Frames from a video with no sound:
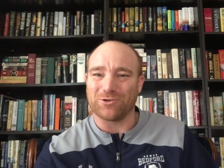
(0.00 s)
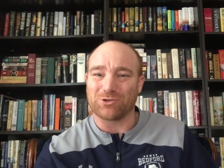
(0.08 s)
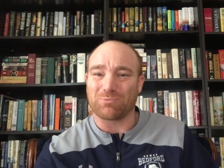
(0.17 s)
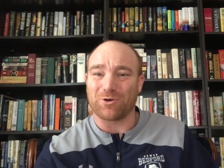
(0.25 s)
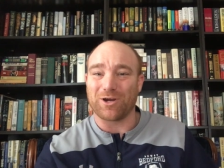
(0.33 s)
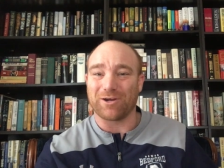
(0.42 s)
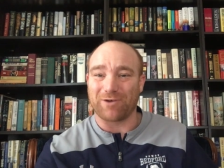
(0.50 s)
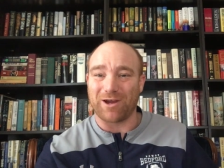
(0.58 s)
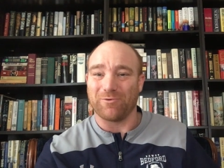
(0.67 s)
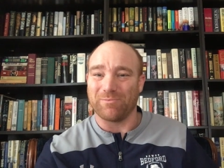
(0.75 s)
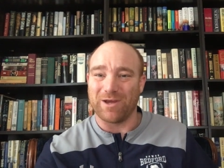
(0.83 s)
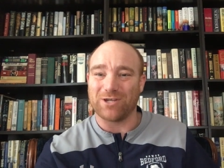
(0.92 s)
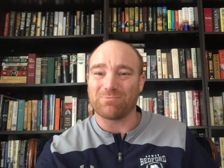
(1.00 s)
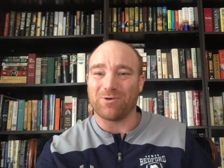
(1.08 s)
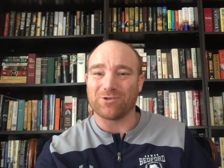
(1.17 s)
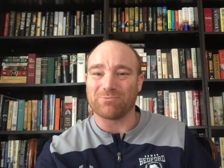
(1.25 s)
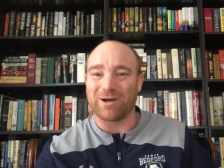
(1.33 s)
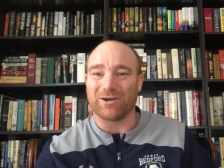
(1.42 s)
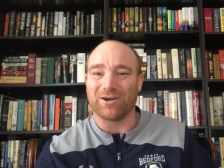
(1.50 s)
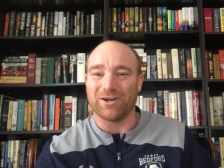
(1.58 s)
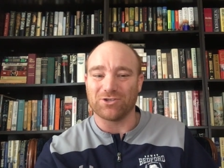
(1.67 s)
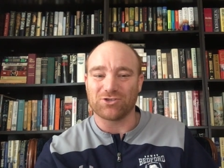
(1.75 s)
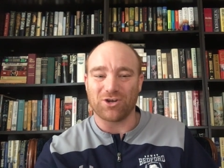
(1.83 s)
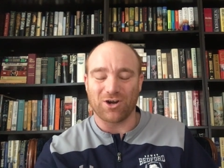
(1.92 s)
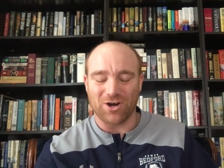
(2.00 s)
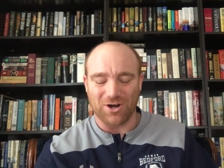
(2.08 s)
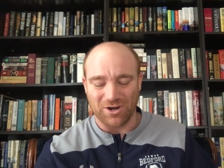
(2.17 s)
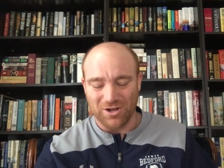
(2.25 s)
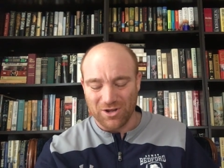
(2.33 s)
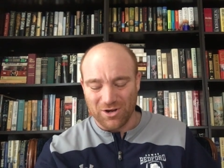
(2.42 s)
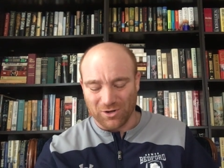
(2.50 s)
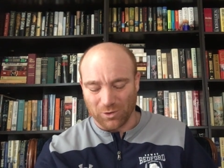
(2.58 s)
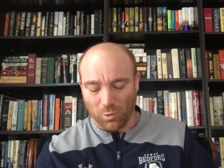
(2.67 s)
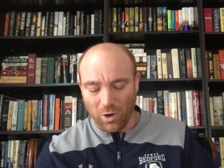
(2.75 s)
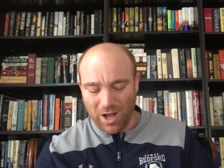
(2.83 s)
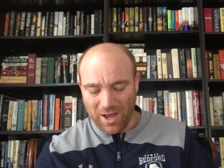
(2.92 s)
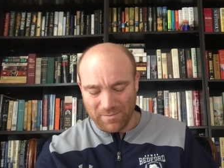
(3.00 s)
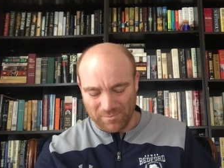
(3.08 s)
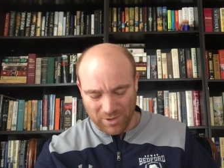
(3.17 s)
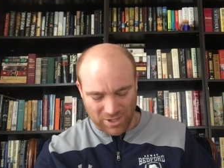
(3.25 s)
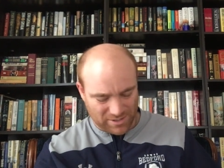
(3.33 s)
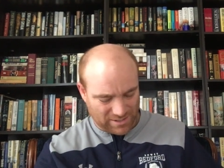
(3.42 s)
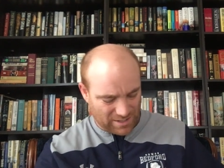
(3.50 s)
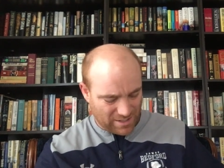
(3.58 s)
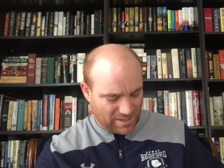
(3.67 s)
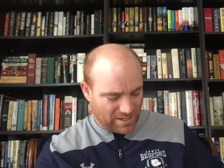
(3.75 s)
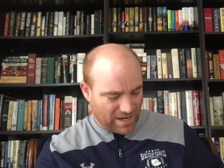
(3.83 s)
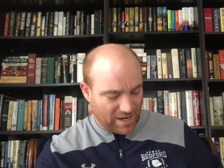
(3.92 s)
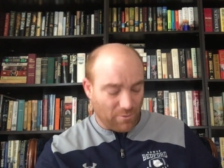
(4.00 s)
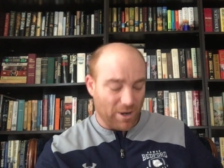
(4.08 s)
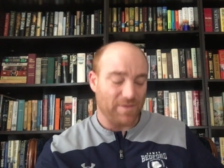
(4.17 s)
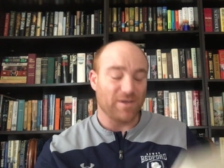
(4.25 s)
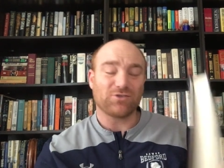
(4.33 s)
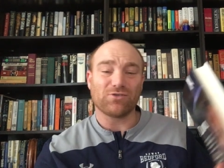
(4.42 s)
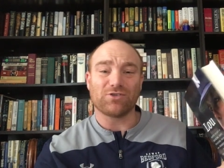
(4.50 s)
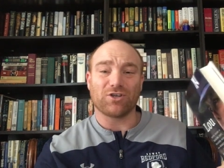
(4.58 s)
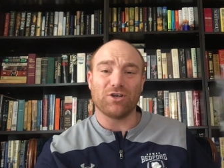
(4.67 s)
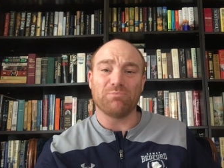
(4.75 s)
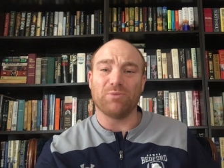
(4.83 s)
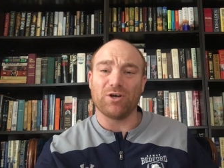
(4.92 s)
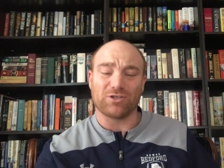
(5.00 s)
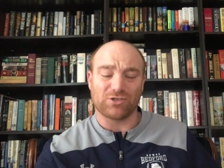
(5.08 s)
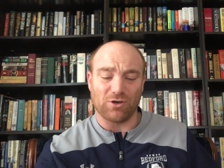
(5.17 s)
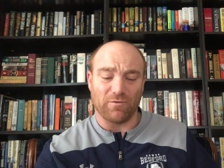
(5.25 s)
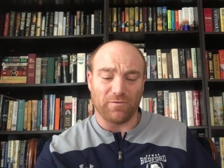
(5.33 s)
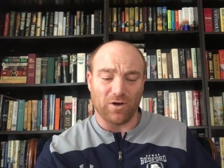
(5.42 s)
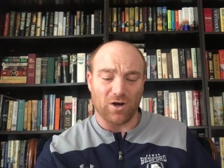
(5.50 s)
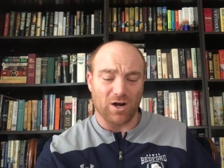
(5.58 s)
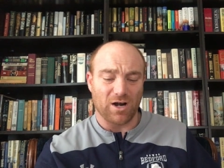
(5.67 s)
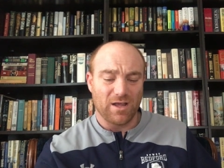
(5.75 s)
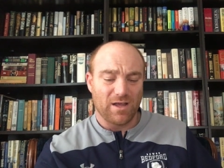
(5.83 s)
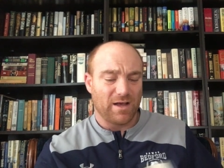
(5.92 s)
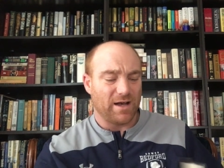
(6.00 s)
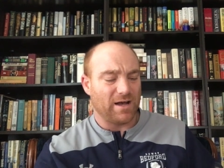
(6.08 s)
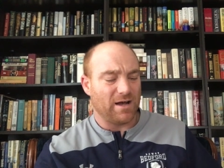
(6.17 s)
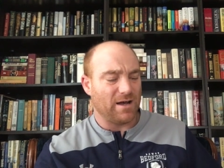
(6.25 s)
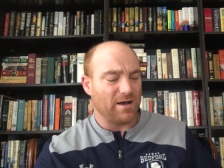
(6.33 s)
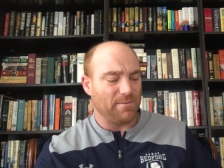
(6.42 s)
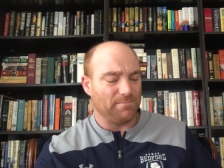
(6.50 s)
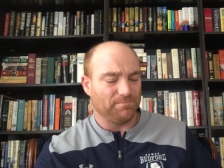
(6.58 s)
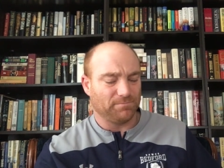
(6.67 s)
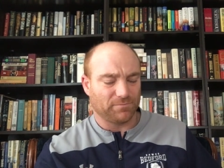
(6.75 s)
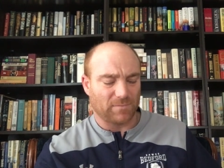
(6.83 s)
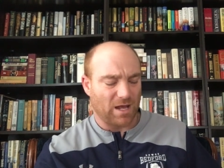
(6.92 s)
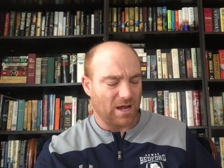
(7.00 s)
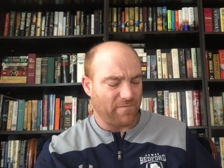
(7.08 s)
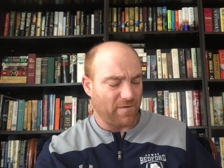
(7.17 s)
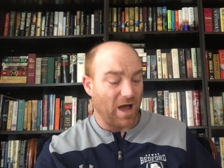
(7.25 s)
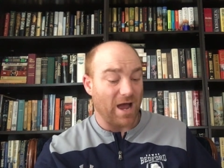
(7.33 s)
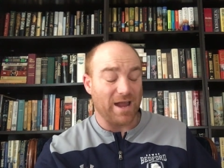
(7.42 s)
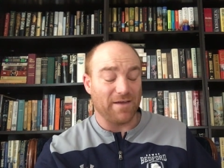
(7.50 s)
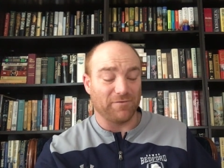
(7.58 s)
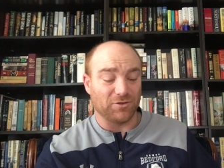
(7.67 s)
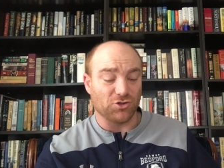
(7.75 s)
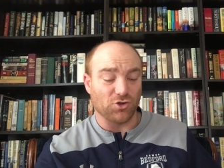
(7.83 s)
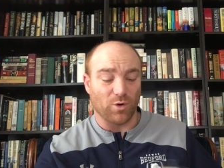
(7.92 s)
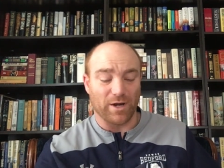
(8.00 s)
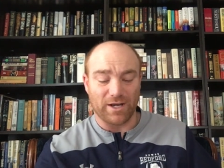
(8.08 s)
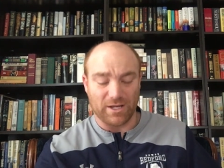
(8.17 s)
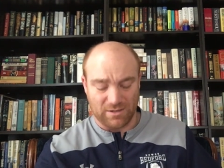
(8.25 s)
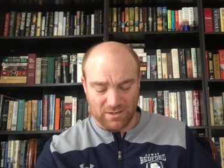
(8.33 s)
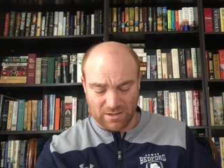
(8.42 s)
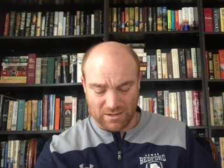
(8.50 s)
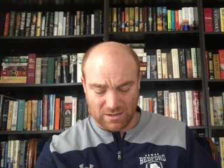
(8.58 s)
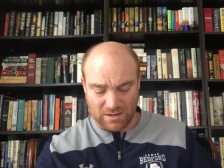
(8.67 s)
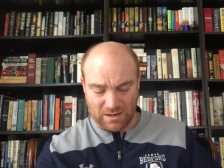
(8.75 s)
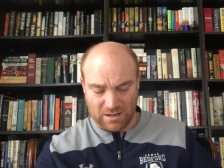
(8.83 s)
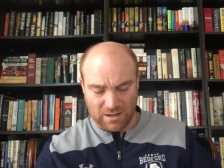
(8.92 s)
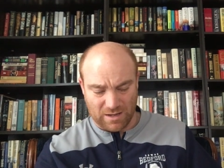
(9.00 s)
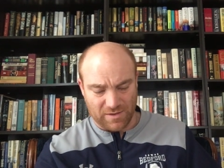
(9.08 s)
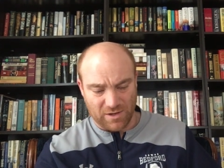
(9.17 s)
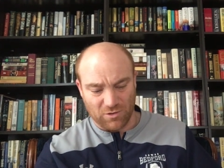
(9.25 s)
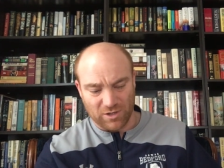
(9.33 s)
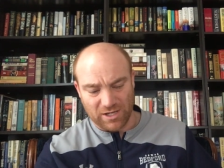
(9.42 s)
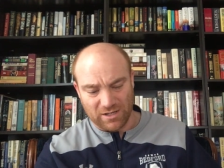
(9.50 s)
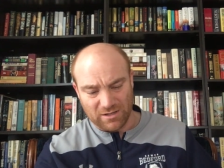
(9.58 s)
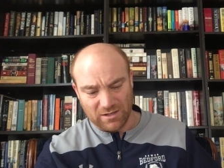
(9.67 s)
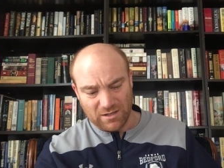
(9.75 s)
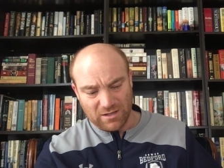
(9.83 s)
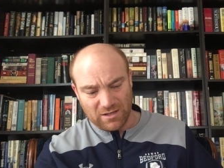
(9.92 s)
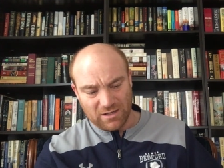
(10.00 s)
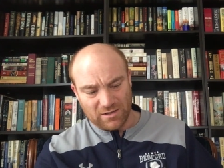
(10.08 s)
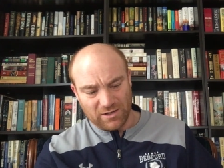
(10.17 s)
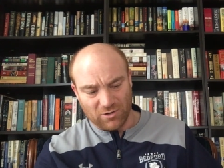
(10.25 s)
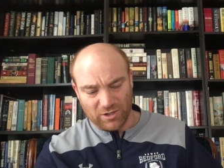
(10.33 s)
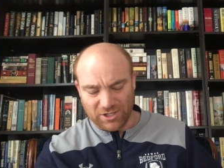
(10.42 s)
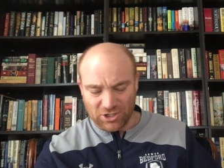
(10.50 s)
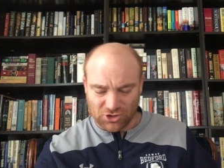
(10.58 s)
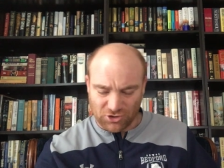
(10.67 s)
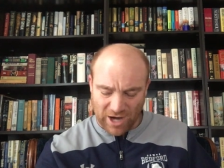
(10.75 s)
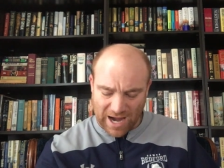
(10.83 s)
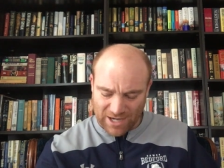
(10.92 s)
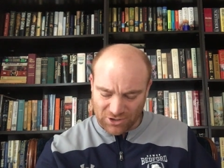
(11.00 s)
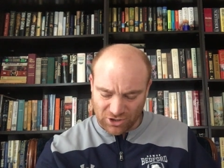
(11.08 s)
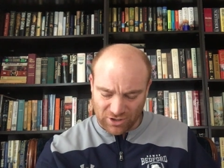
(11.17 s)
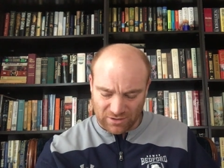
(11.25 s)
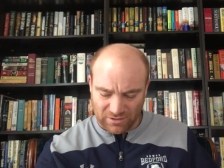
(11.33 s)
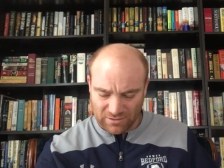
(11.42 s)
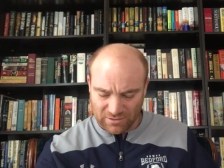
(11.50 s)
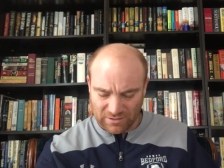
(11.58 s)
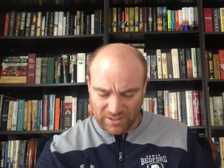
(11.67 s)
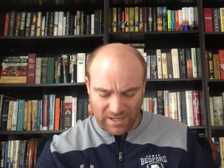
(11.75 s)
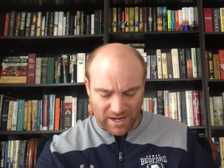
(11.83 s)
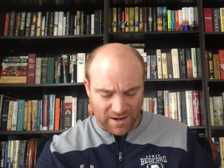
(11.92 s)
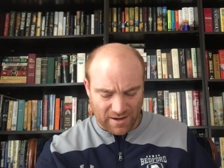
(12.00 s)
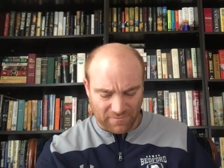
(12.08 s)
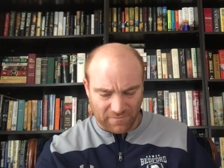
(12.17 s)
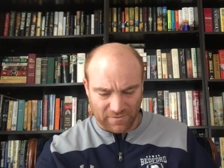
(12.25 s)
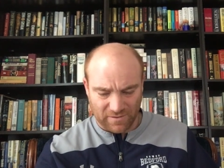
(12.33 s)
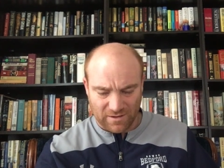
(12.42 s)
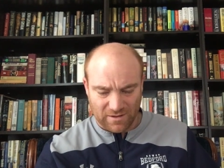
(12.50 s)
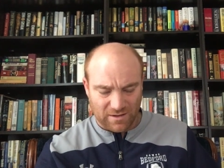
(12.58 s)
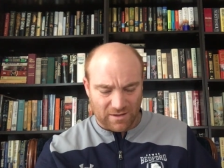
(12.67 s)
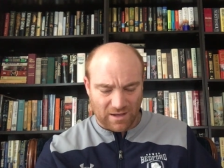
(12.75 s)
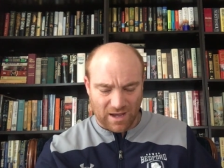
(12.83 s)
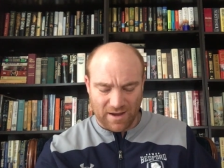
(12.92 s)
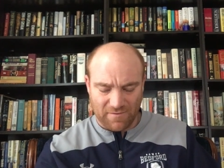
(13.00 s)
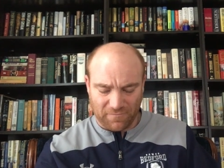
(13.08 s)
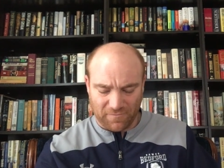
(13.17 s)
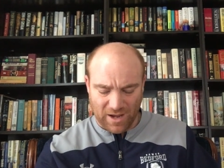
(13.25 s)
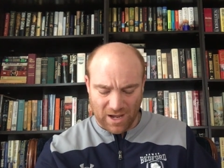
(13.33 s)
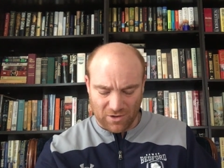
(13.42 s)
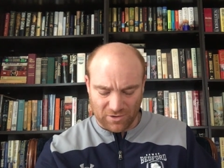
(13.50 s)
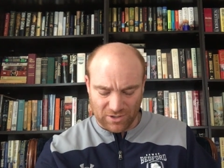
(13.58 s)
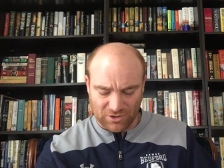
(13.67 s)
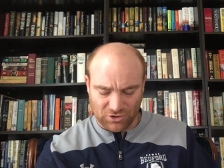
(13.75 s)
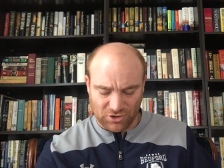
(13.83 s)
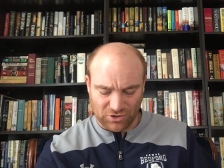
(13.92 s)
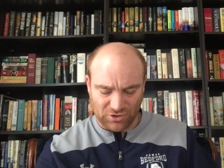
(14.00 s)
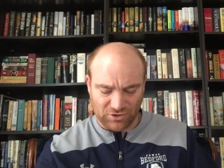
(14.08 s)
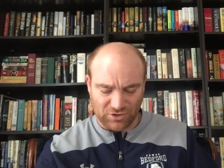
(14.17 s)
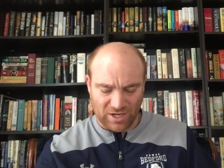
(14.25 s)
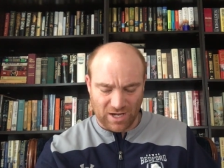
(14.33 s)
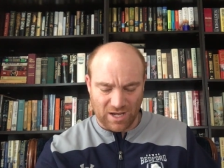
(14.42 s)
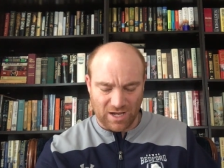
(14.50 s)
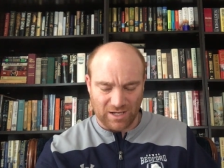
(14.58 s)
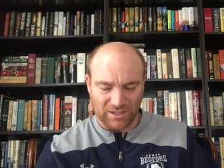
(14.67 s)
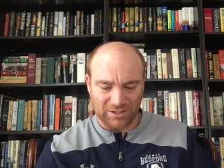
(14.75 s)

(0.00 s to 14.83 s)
the spring, right when baseball's about ready to start or what. But anyway, this was a good book so far. Um, I've I have enjoyed it. Uh, the only the only distraction that I have I have found is just uh,